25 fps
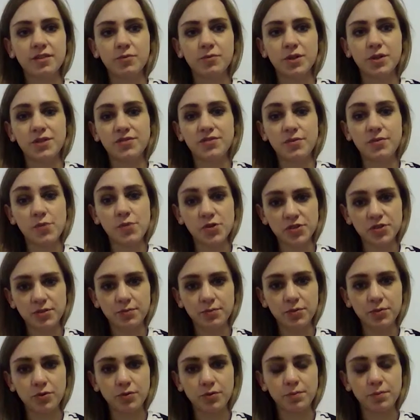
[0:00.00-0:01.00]
One of the most
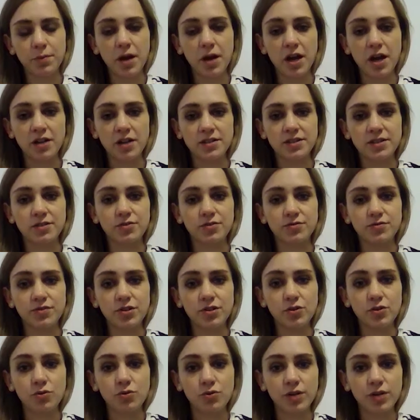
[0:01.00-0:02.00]
important parts of
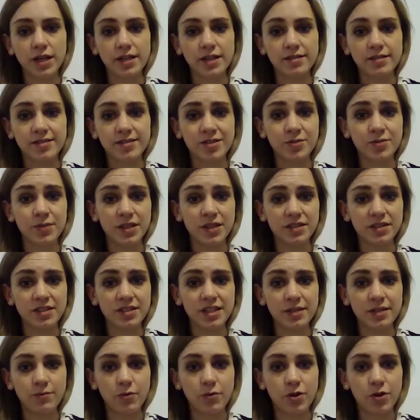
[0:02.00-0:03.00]
law is to be a
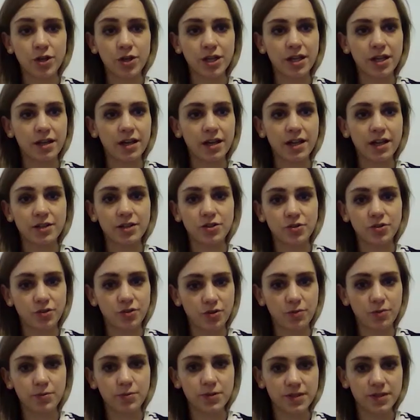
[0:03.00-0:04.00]
team worker, and you're
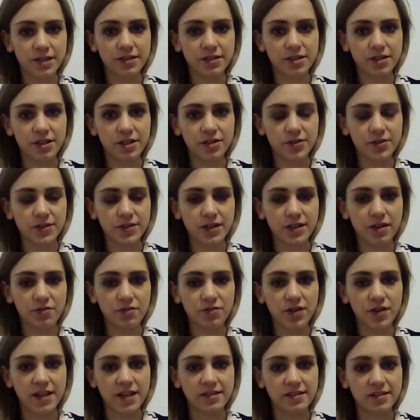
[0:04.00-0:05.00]
not presenting
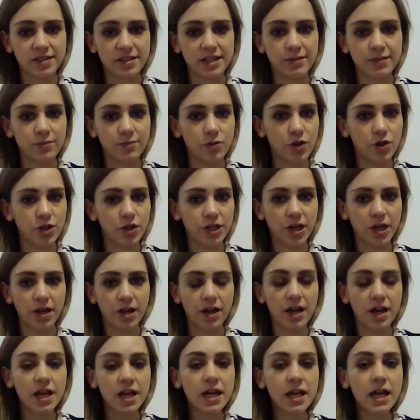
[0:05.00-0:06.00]
yourself as a team
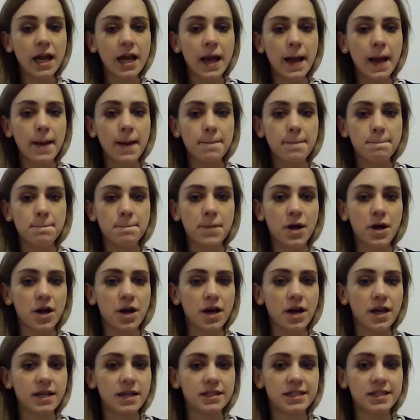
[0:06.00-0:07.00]
worker
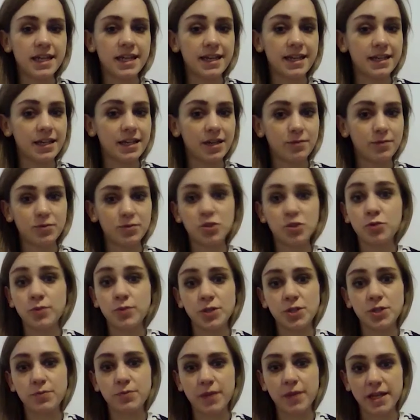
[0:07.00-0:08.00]
by taking up too
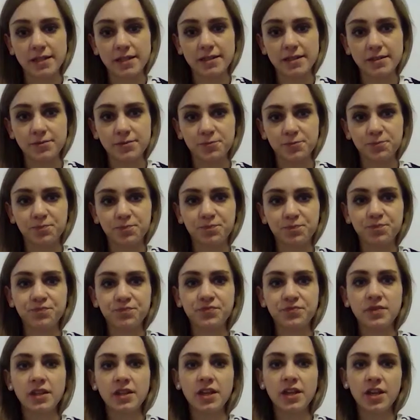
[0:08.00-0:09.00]
much space.
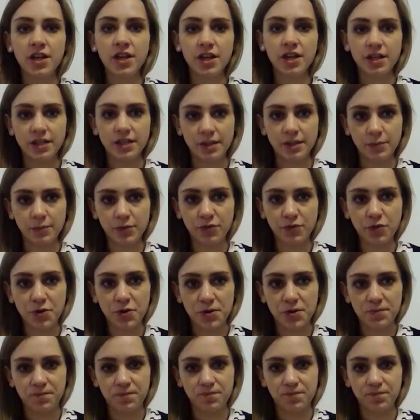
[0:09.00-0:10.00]
Number
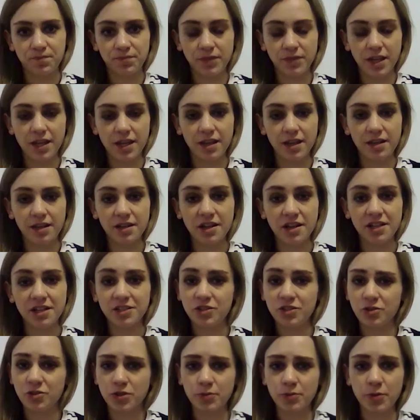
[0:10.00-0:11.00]
4,
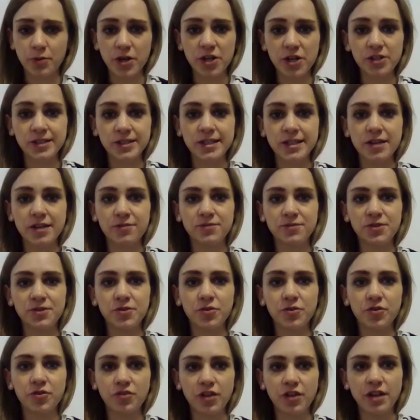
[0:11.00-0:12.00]
don't spread yourself too
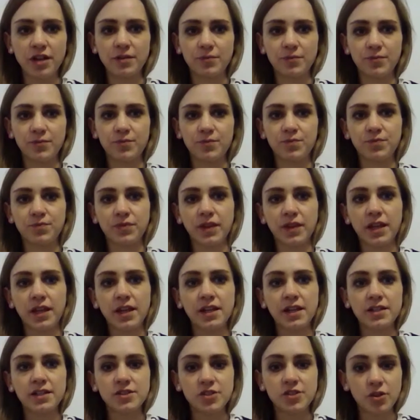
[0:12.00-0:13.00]
thin.
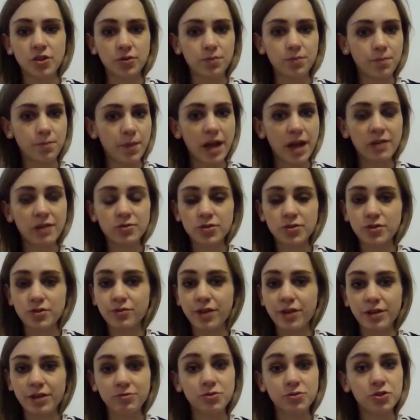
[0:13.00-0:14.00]
Don't bounce
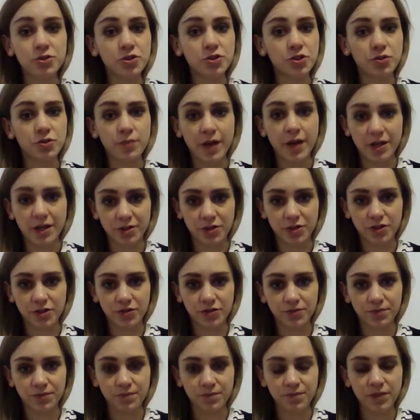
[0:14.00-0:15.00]
around too
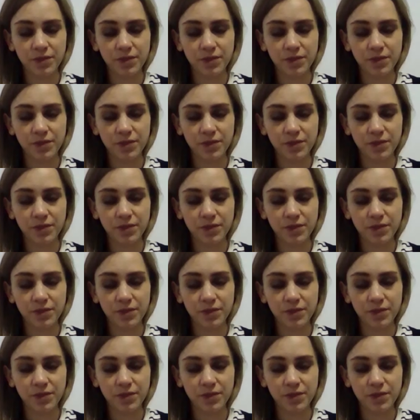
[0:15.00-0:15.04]
much.